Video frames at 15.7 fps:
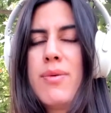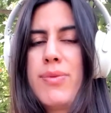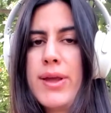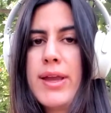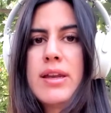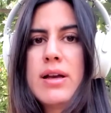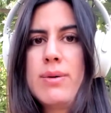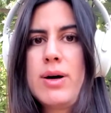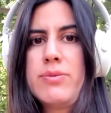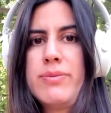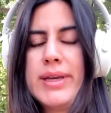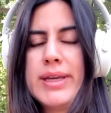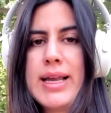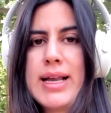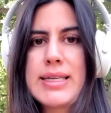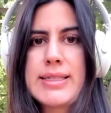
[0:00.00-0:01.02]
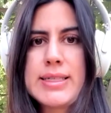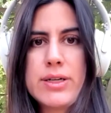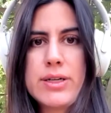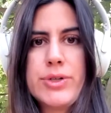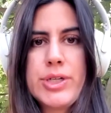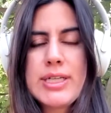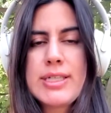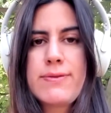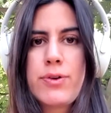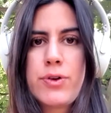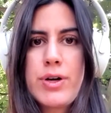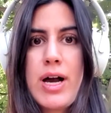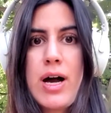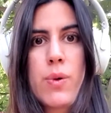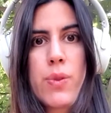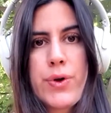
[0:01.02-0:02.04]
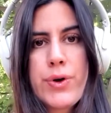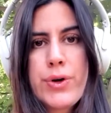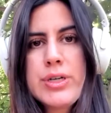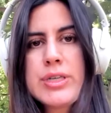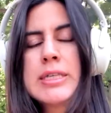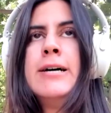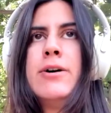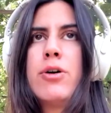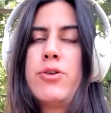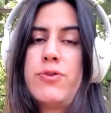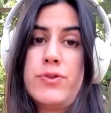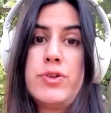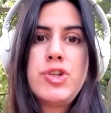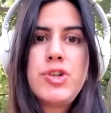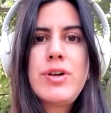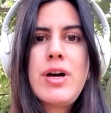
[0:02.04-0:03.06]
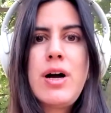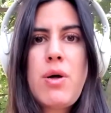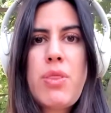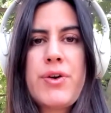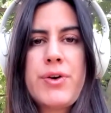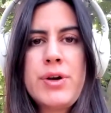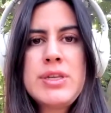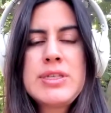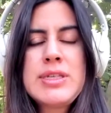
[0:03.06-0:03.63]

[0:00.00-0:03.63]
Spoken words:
thinking about making a series for authors or future authors.